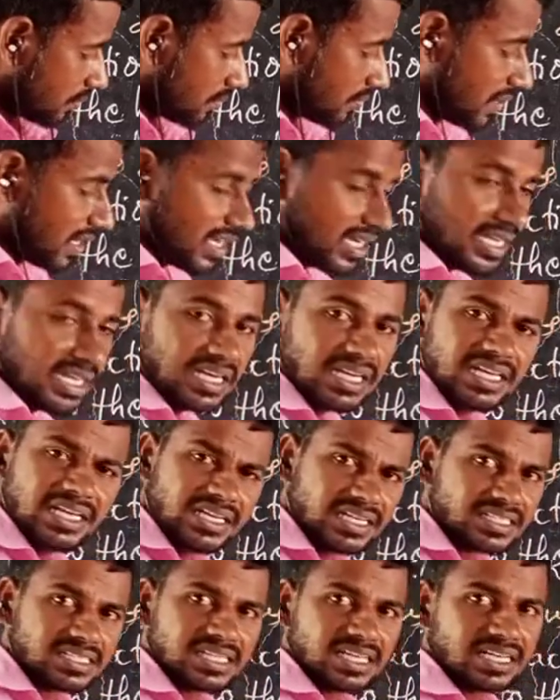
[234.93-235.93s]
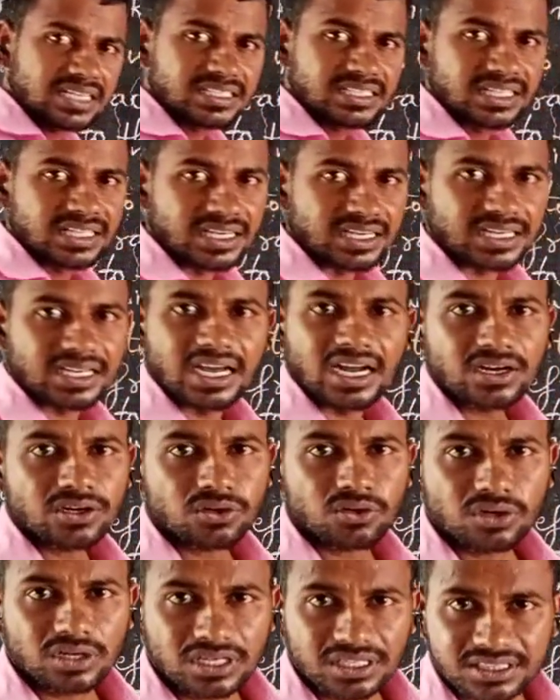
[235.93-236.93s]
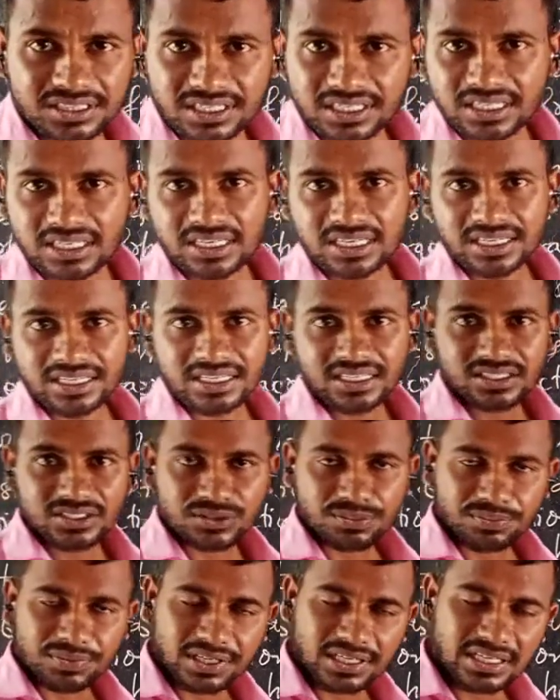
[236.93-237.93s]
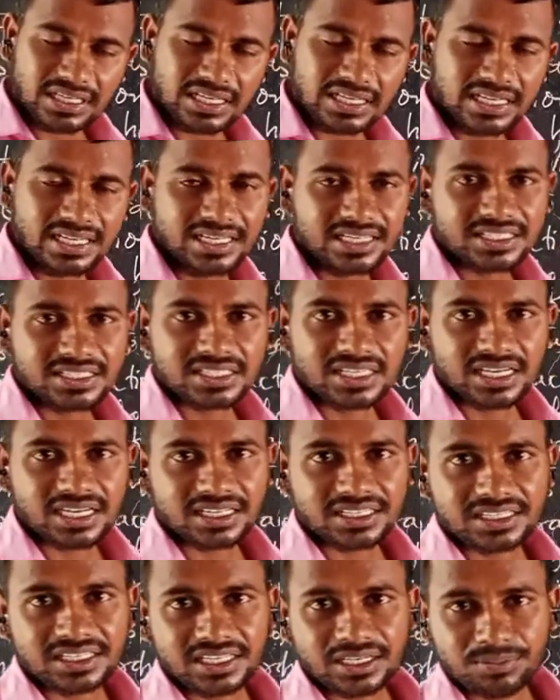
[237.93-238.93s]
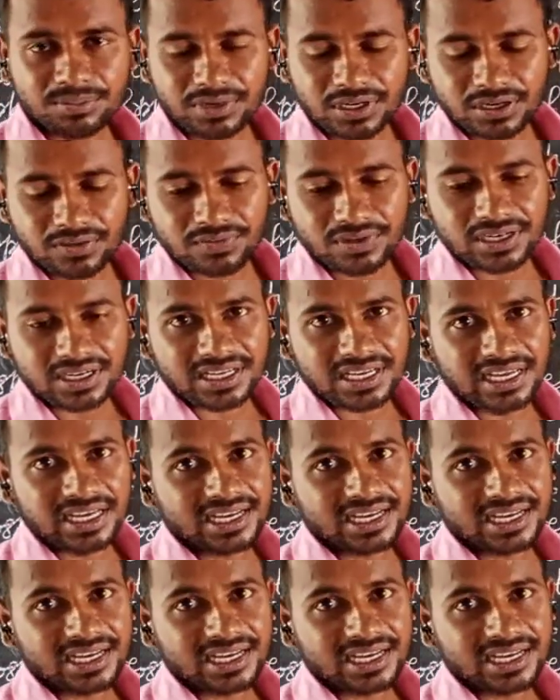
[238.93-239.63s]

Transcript: Many layers are there, not only 3 layers, many layers are there between